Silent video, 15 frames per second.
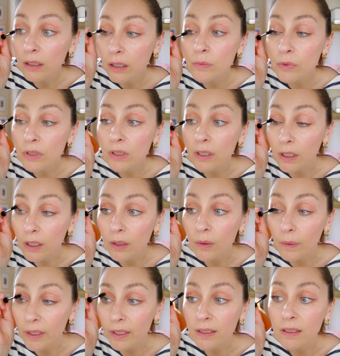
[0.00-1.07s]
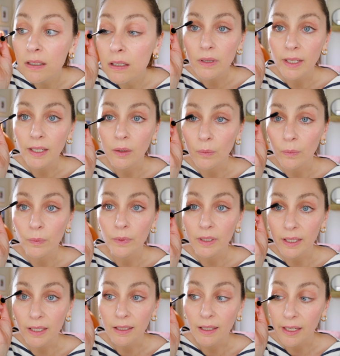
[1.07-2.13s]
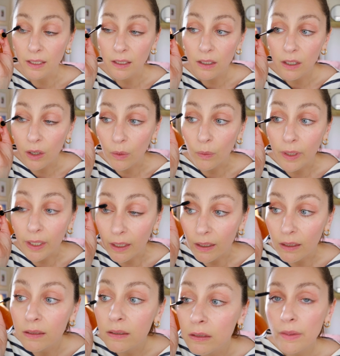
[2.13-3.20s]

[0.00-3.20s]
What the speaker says: So I'm just going to go in like a really light coating.